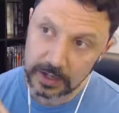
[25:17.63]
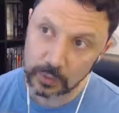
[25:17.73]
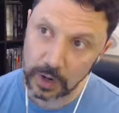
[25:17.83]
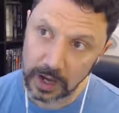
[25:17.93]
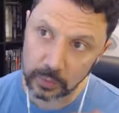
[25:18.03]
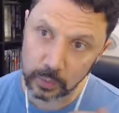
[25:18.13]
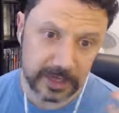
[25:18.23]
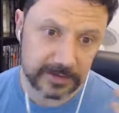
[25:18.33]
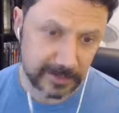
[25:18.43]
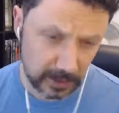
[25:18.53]
uh, we
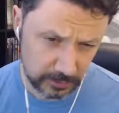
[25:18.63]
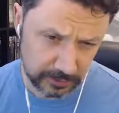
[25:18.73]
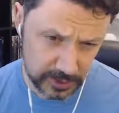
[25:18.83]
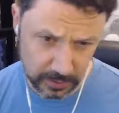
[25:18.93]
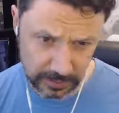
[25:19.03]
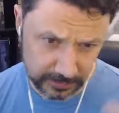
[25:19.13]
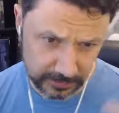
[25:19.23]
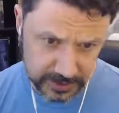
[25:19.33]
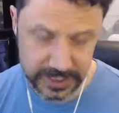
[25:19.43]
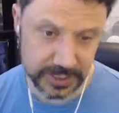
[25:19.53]
followed the sort of
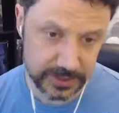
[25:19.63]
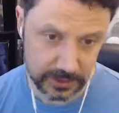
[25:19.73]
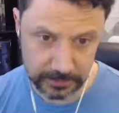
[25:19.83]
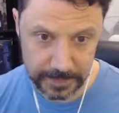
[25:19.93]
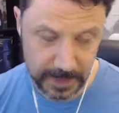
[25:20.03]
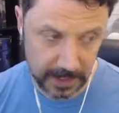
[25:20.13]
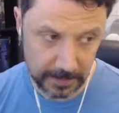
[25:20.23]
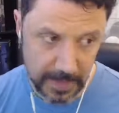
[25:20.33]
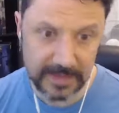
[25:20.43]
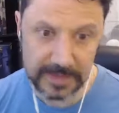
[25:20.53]
suggested uh,
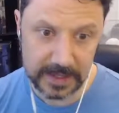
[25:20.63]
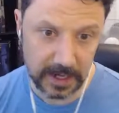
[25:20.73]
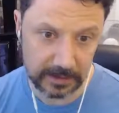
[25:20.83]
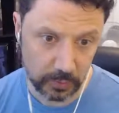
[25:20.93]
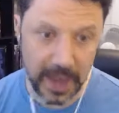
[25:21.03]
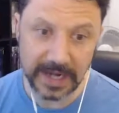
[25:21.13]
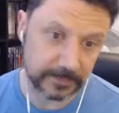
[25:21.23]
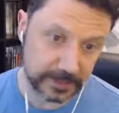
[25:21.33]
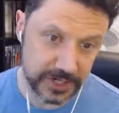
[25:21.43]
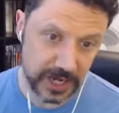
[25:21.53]
method of
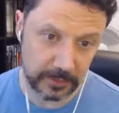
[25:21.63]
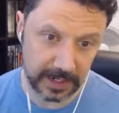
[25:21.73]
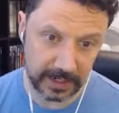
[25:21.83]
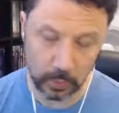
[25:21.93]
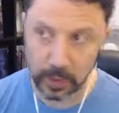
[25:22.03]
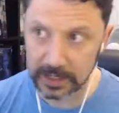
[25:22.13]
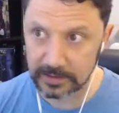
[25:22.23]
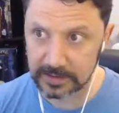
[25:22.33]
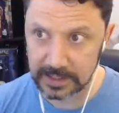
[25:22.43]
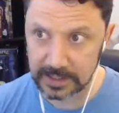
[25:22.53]
randomly generating what
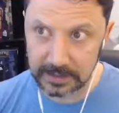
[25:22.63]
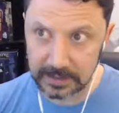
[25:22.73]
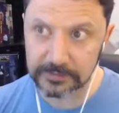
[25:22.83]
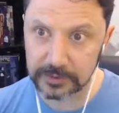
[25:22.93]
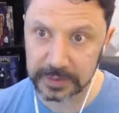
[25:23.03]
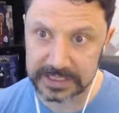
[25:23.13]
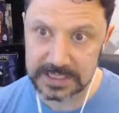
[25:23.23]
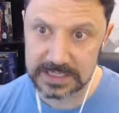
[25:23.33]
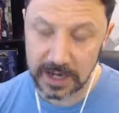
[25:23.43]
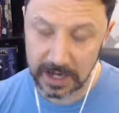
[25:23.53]
the
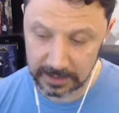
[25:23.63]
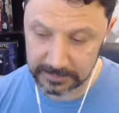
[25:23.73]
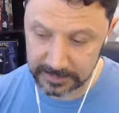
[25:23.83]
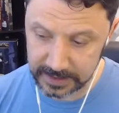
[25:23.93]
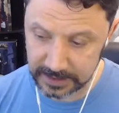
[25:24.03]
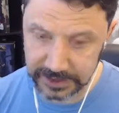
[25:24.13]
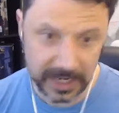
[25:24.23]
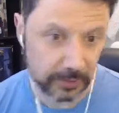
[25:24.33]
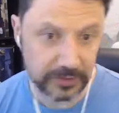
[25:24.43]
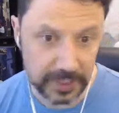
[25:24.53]
influence of the
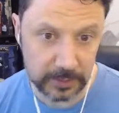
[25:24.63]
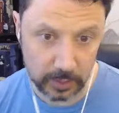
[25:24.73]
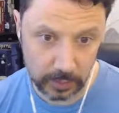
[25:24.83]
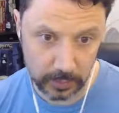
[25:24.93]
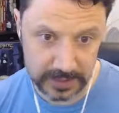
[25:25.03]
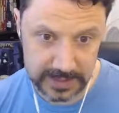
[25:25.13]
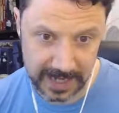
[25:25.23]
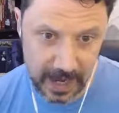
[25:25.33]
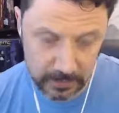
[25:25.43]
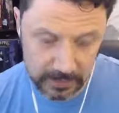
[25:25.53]
Shadow of the Demon Lord was, like
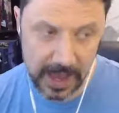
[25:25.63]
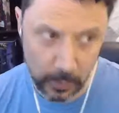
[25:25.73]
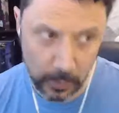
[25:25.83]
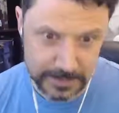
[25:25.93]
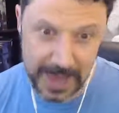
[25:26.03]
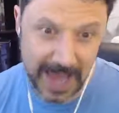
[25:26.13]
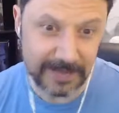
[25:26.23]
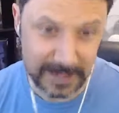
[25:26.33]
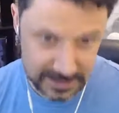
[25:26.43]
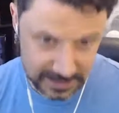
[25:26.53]
how that was
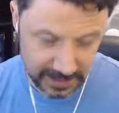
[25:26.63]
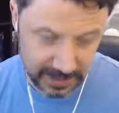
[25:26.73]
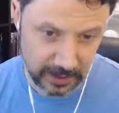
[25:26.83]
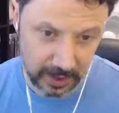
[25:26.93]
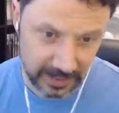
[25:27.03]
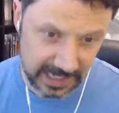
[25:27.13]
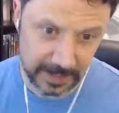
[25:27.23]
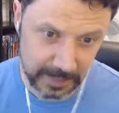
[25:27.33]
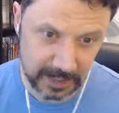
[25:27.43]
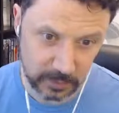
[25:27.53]
manifesting in our
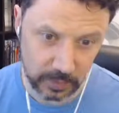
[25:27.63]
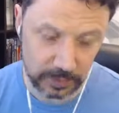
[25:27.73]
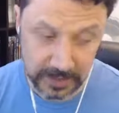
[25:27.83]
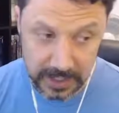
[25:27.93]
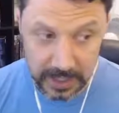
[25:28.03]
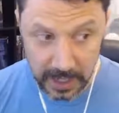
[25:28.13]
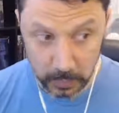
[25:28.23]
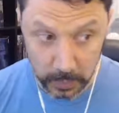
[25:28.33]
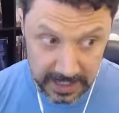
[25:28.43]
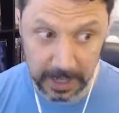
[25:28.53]
campaign world. And
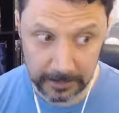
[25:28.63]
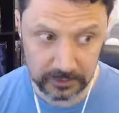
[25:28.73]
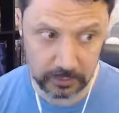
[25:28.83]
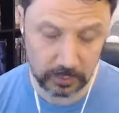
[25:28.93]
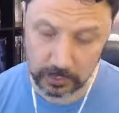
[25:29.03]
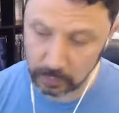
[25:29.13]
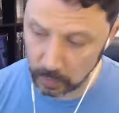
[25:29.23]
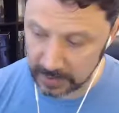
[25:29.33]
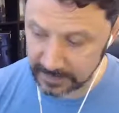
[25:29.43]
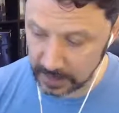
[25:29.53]
we happened to roll
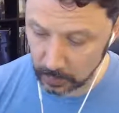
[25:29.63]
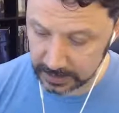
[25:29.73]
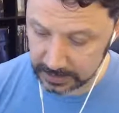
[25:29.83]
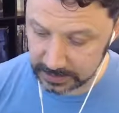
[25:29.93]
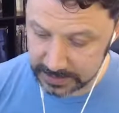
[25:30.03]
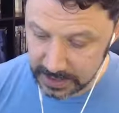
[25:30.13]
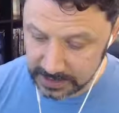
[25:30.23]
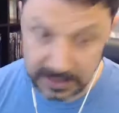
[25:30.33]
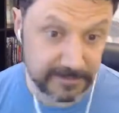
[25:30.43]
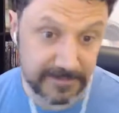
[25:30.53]
one that was
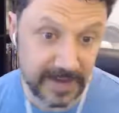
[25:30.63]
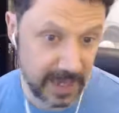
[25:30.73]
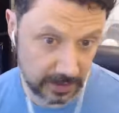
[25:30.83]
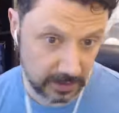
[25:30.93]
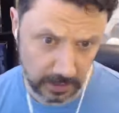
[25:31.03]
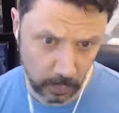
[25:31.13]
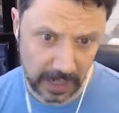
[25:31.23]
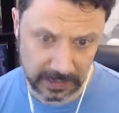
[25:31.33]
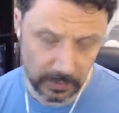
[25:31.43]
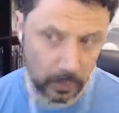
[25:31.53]
that the Fae had gone wild,
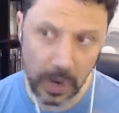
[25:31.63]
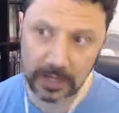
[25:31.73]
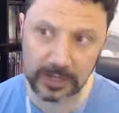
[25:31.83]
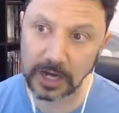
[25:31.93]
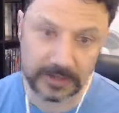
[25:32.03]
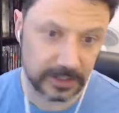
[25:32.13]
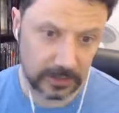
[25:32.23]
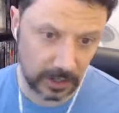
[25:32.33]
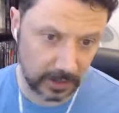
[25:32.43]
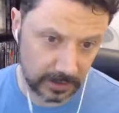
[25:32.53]
like the Wild Hunt had
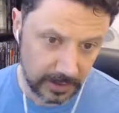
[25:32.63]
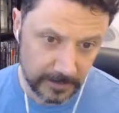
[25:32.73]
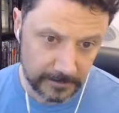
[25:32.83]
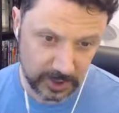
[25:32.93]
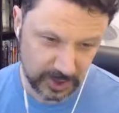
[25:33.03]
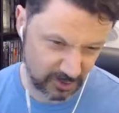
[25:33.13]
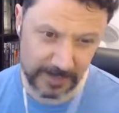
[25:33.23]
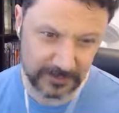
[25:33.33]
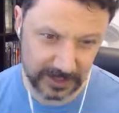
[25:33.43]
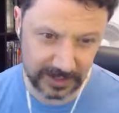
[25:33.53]
gone
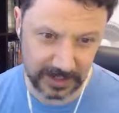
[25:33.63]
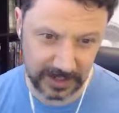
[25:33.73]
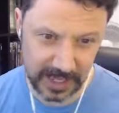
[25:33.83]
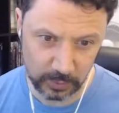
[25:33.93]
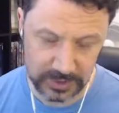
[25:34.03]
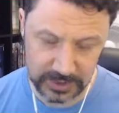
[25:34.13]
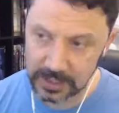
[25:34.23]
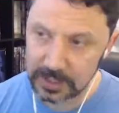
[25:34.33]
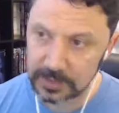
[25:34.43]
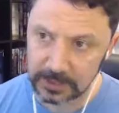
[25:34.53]
corrupted and and was
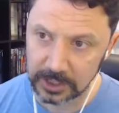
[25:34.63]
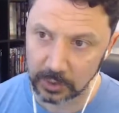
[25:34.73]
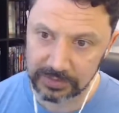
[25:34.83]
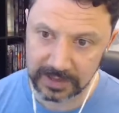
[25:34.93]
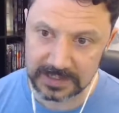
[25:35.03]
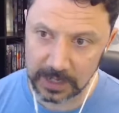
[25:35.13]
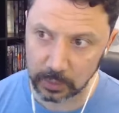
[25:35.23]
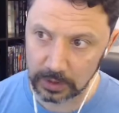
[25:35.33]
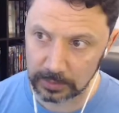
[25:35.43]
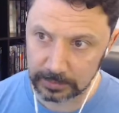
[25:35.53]
you know things that
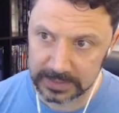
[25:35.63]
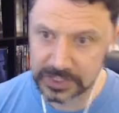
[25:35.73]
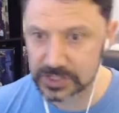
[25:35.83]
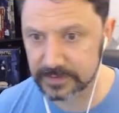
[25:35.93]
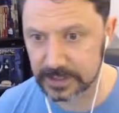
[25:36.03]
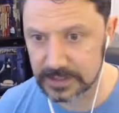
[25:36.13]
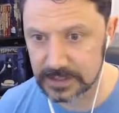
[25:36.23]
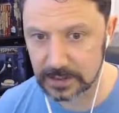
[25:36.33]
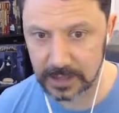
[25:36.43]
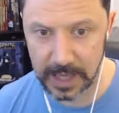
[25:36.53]
were mischievous
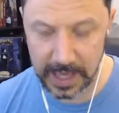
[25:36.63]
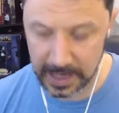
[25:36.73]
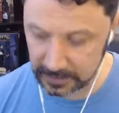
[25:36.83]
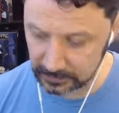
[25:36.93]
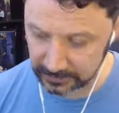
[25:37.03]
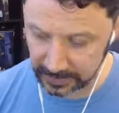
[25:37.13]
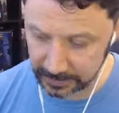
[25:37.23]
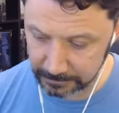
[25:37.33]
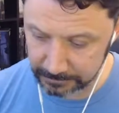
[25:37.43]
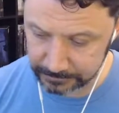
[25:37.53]
and and
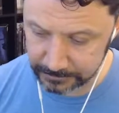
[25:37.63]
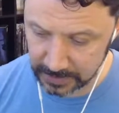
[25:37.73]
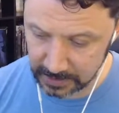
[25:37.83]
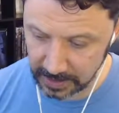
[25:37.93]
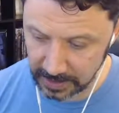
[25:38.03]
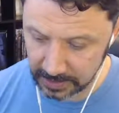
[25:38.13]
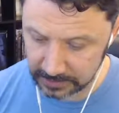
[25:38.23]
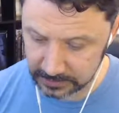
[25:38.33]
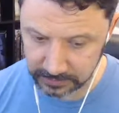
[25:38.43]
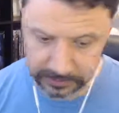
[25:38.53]
um, uh,
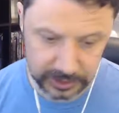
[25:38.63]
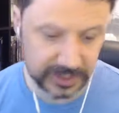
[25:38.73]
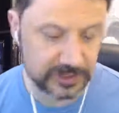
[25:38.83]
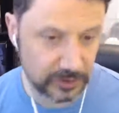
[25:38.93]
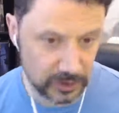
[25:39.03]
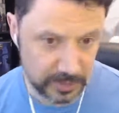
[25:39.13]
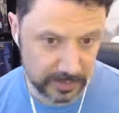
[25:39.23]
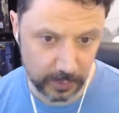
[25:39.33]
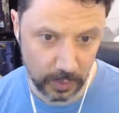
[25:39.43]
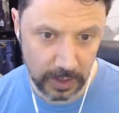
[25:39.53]
sort of tricksters
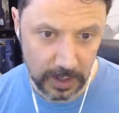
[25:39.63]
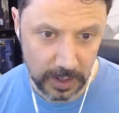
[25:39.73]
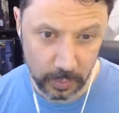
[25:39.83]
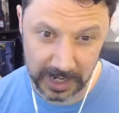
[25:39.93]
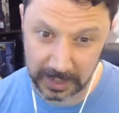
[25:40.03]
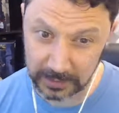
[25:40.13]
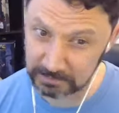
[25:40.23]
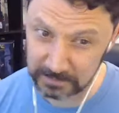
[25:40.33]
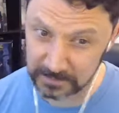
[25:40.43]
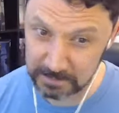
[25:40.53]
before were now
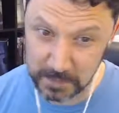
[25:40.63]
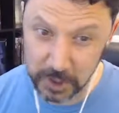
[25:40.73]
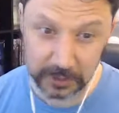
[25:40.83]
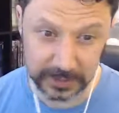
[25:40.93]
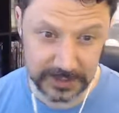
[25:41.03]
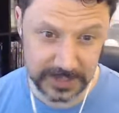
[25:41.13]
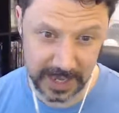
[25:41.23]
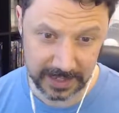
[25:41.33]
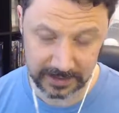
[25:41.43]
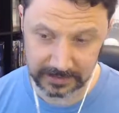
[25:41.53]
murderous
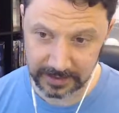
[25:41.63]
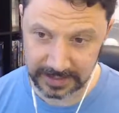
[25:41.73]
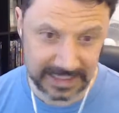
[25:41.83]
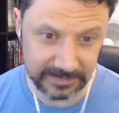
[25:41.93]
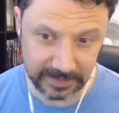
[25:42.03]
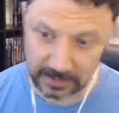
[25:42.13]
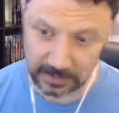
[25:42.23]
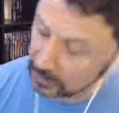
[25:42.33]
and uh, evil.